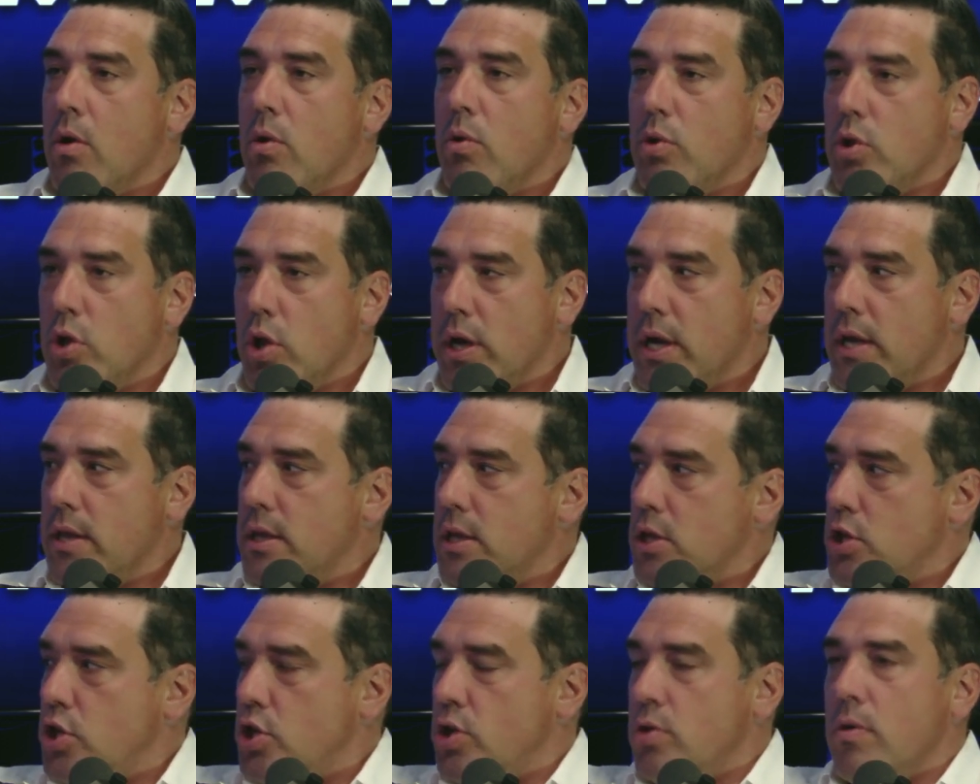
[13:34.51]
Look at
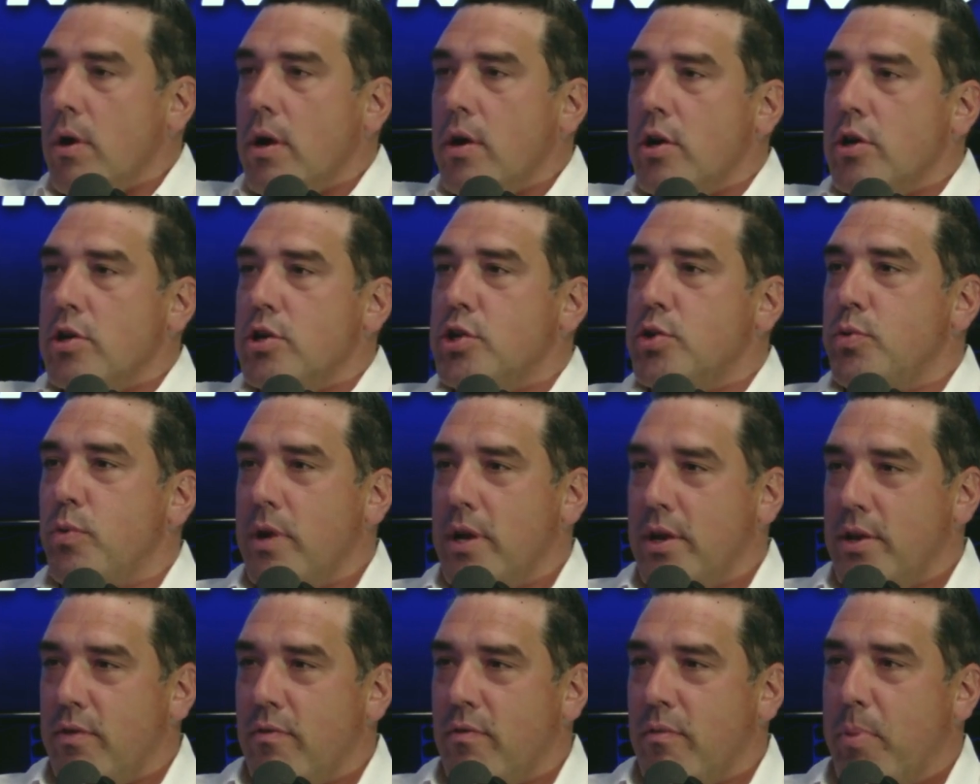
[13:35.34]
the
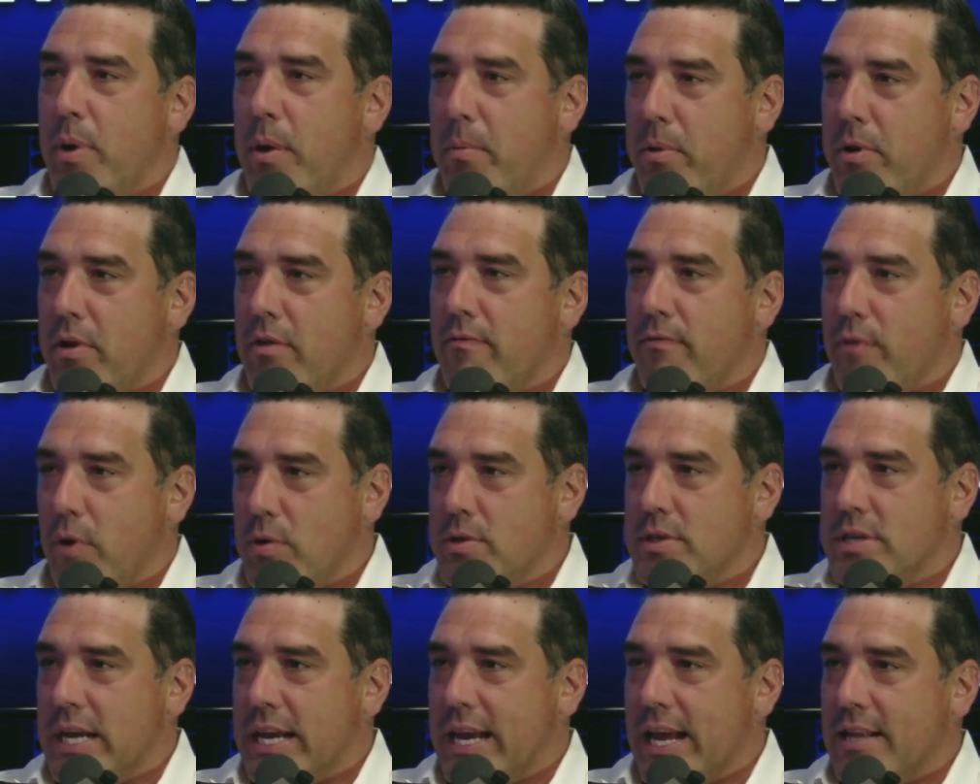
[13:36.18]
222 Republican
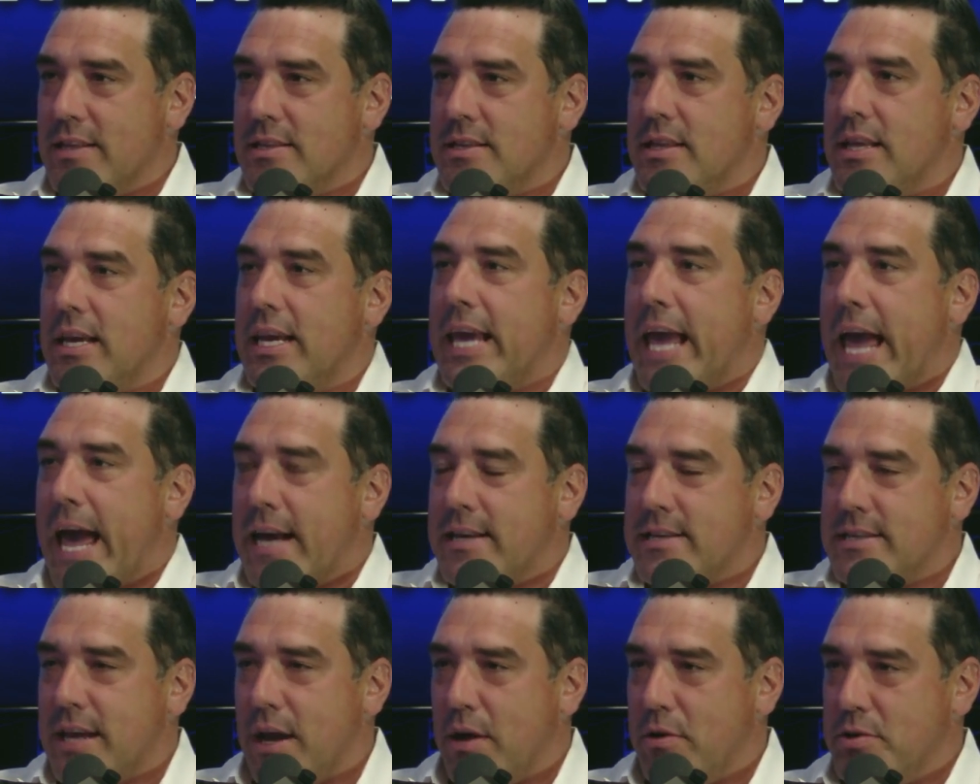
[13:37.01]
votes against the
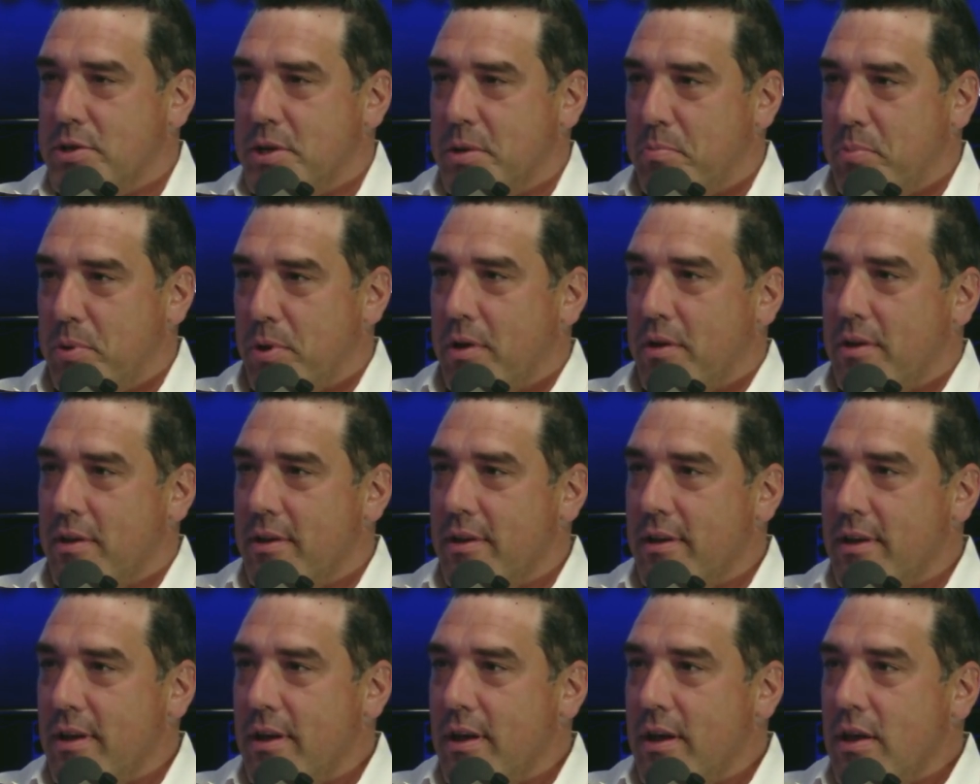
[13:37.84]
gas gouging bill,
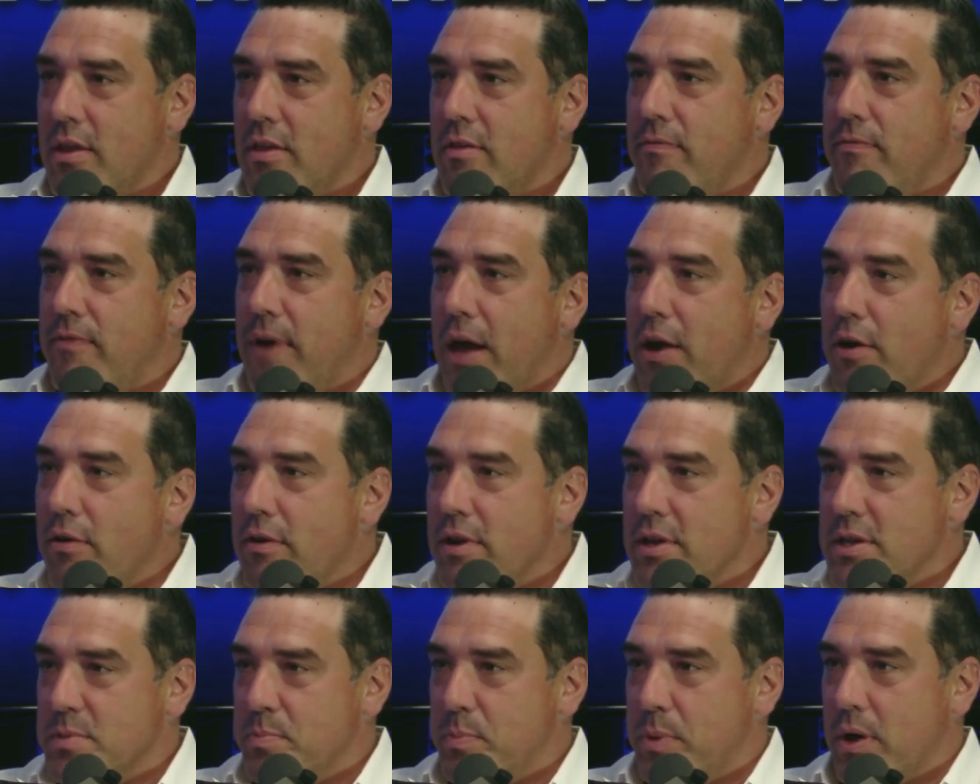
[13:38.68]
the
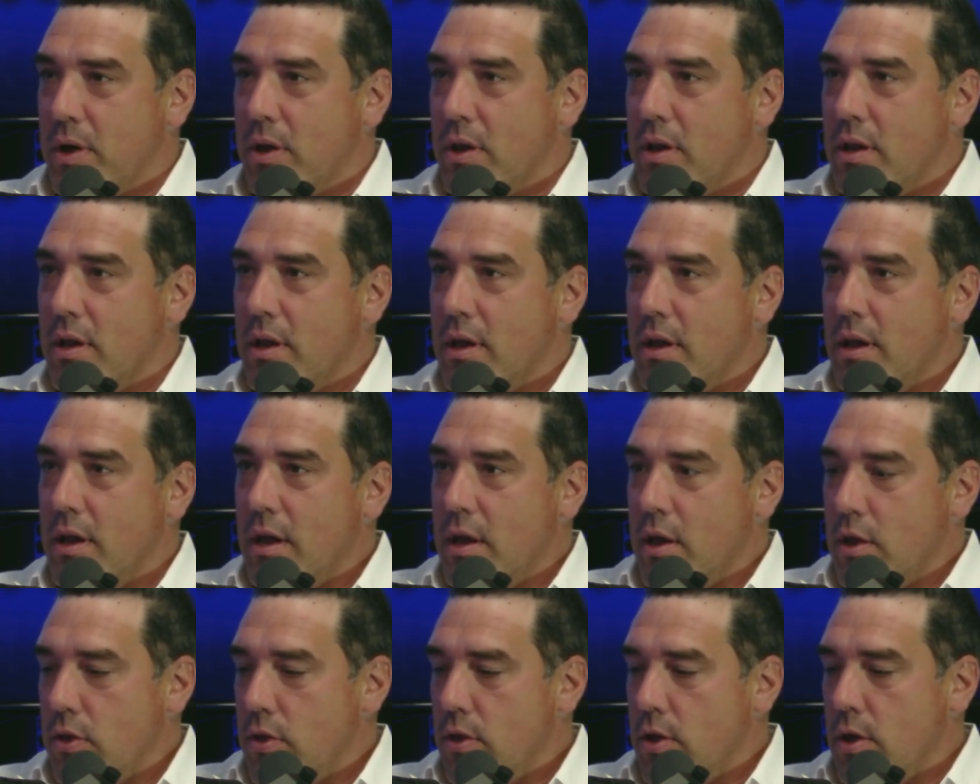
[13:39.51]
veterans bill,
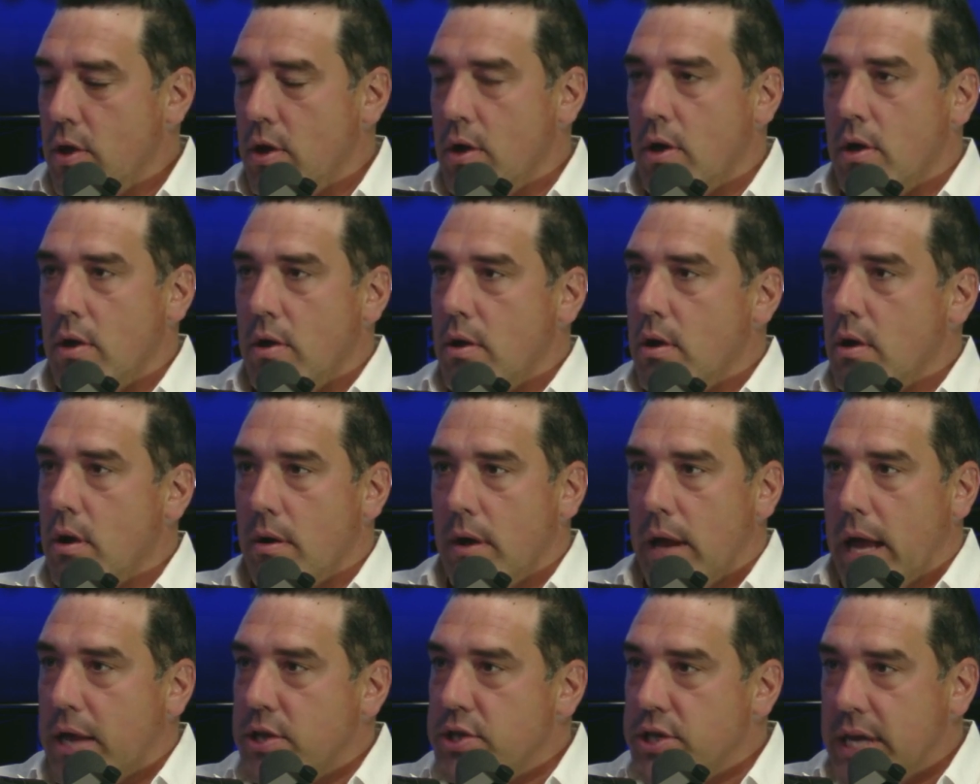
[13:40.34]
the
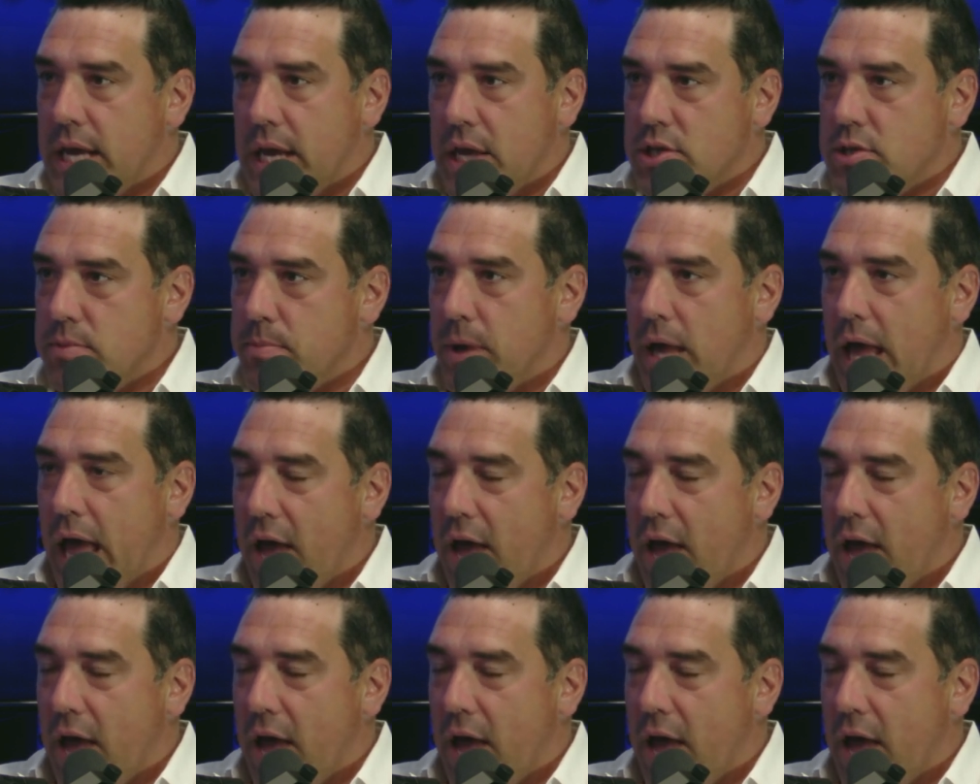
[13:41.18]
education bill.